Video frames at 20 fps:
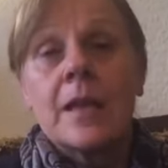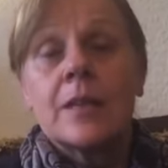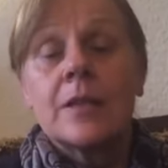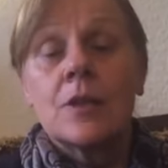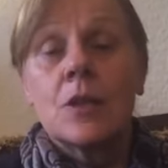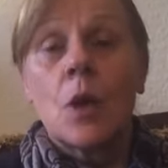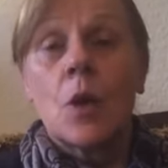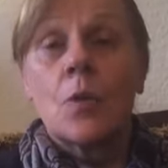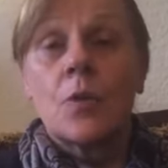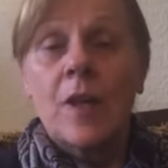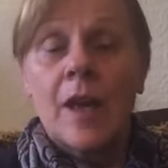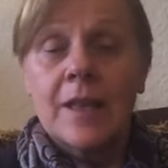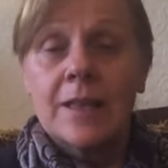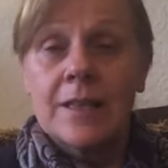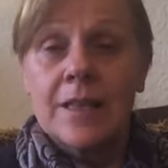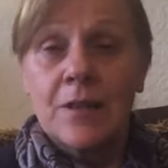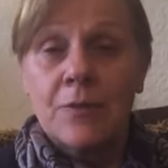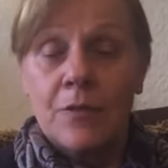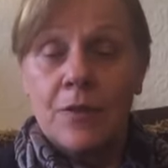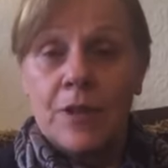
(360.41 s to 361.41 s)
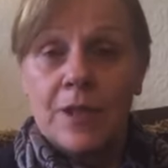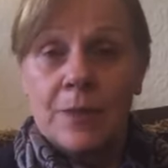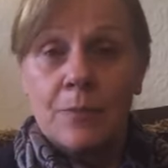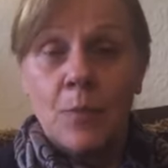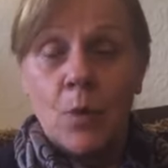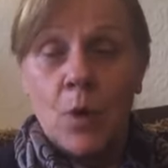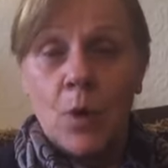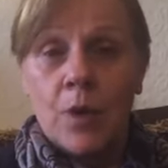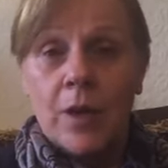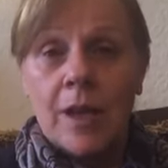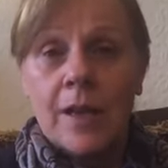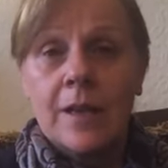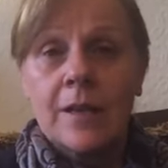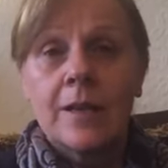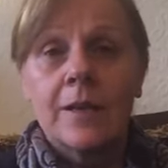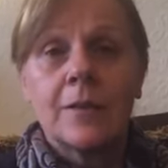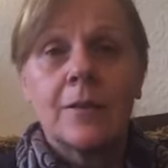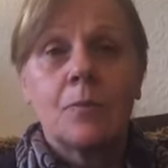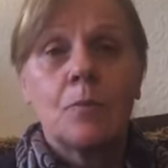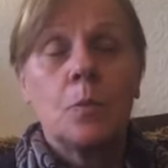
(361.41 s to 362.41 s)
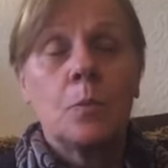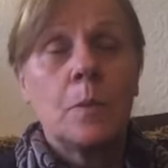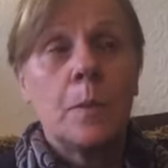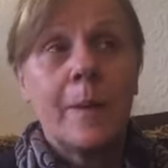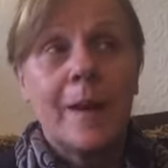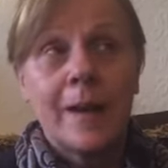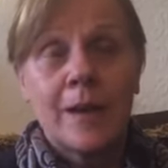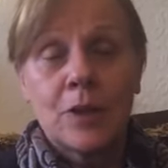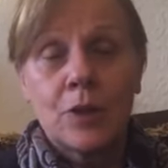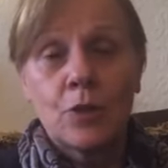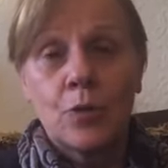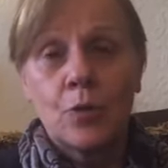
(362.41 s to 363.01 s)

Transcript: So that's it for this morning. We'll be back